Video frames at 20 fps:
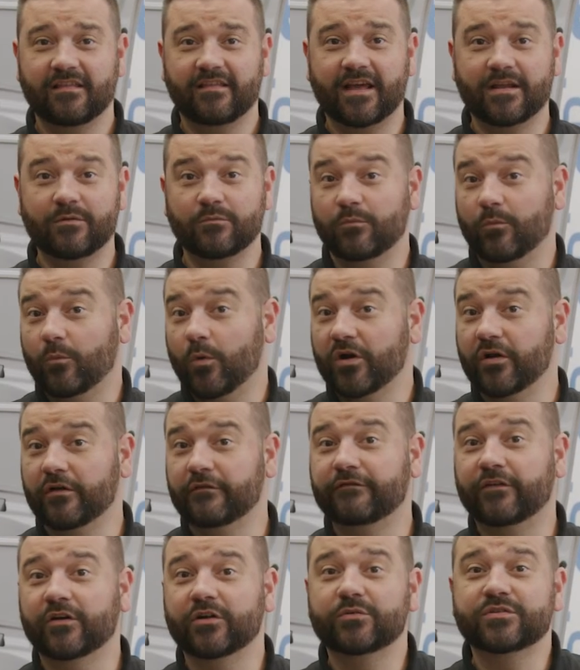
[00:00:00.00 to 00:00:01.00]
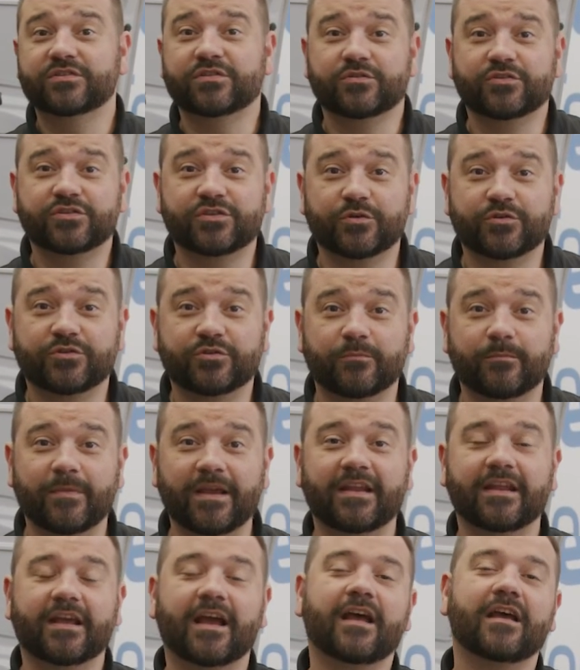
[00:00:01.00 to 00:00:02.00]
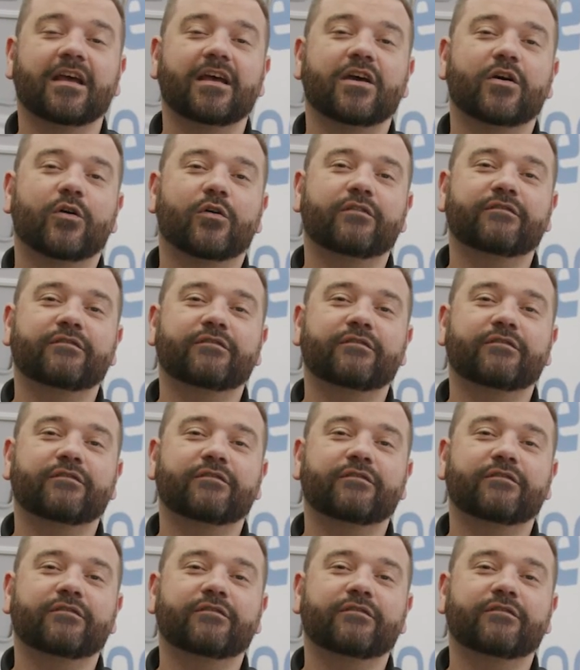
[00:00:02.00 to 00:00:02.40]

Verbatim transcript: then why not follow us on social media